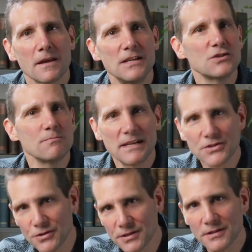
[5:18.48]
He's
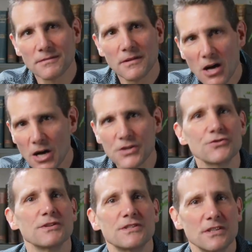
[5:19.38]
mentored
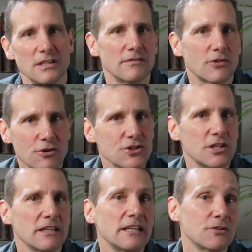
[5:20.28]
hundreds of
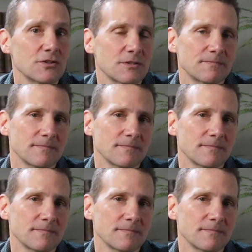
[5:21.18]
Christian leaders.